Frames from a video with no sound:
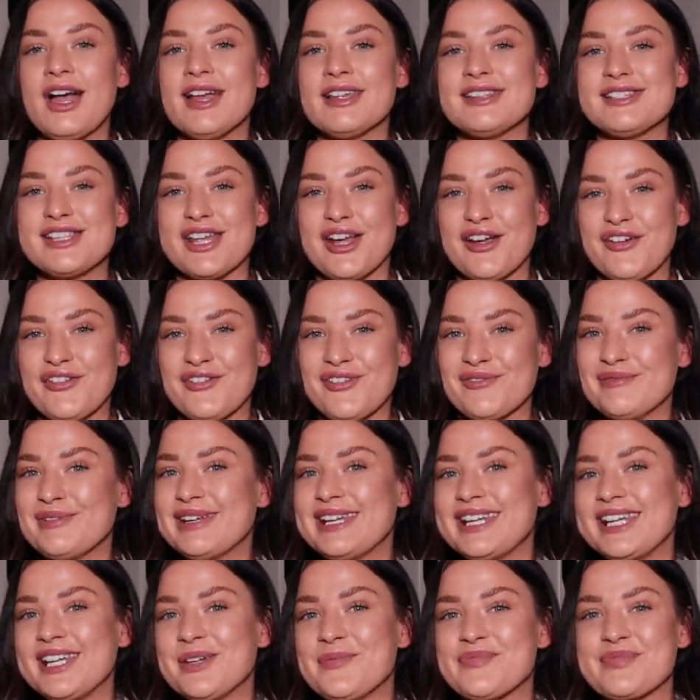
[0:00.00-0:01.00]
So for
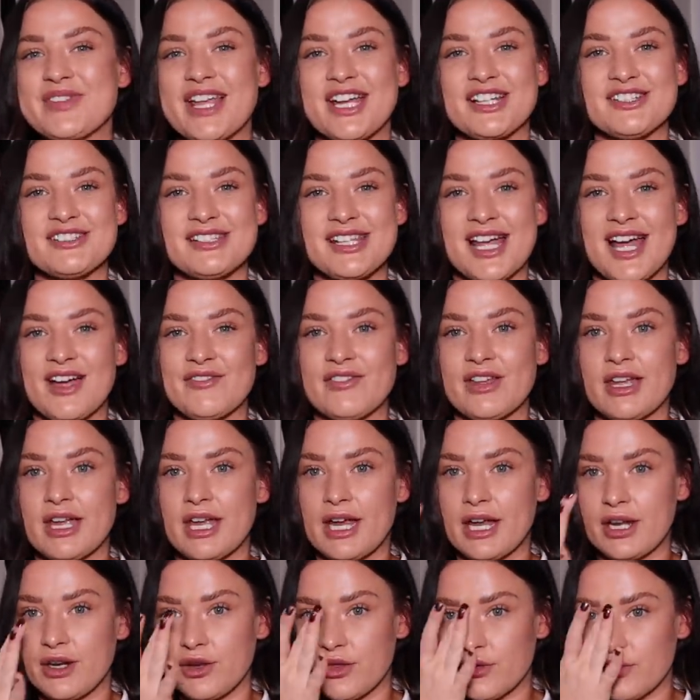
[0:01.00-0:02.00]
me, I just have
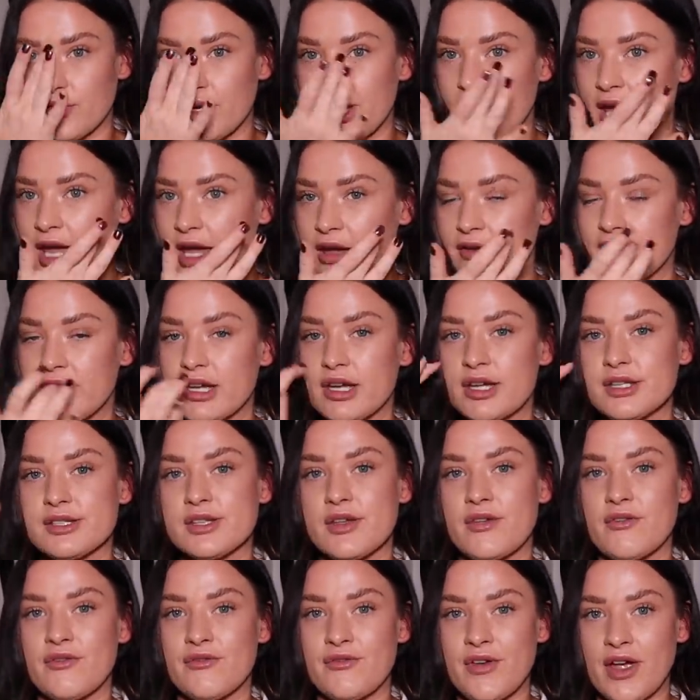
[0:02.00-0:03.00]
it in three
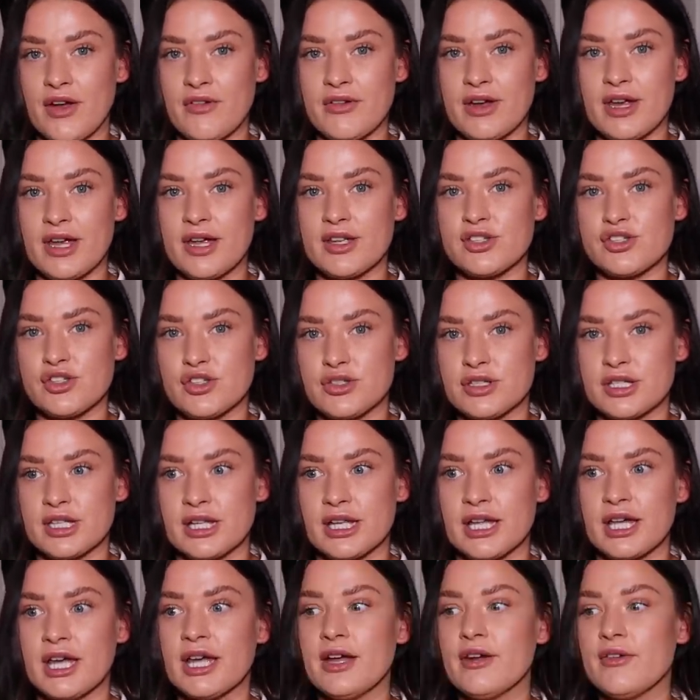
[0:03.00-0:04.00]
areas very
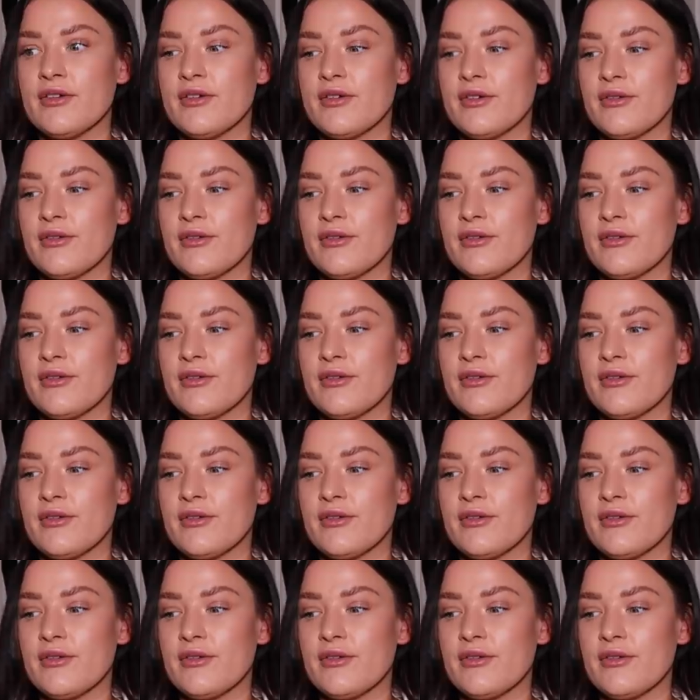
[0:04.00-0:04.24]
subtly